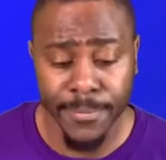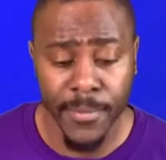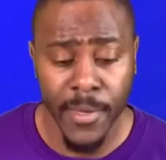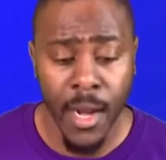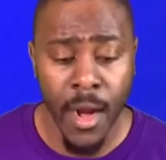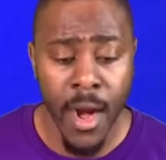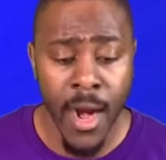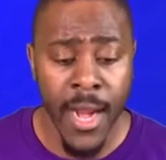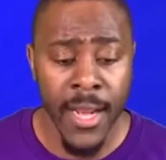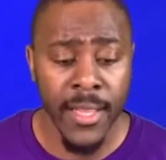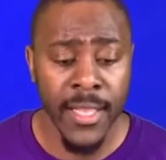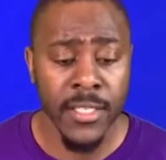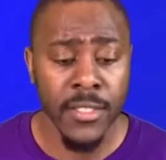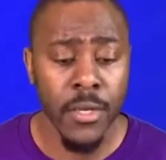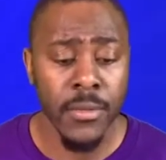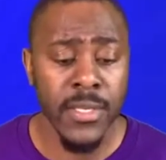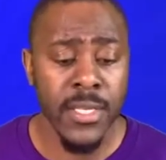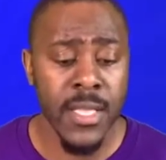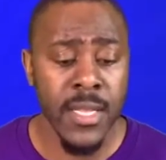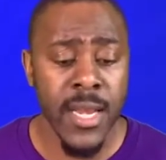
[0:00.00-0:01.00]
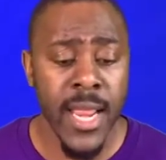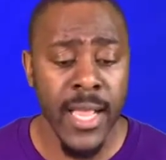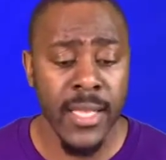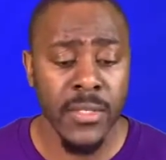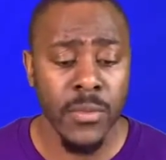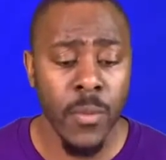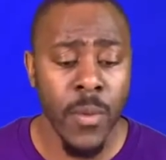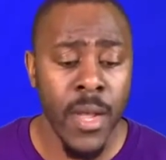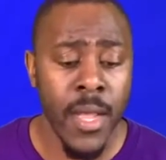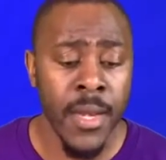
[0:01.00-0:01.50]
All right, let's go to the next
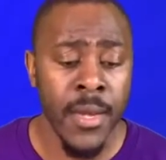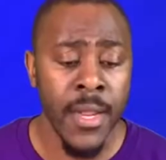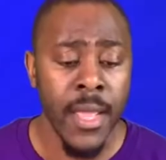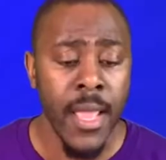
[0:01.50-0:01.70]
one.